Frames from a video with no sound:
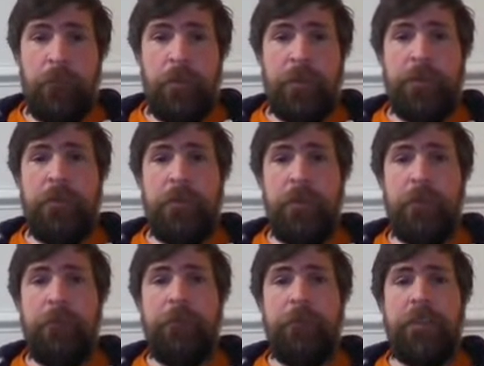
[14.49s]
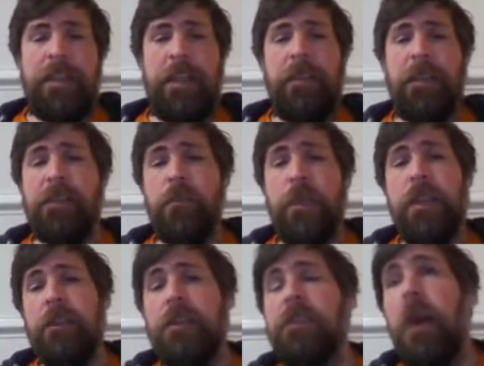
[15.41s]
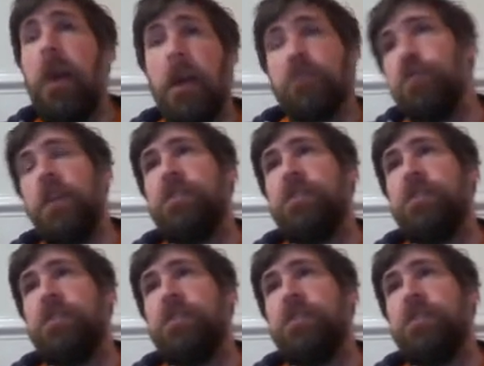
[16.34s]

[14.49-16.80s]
This module,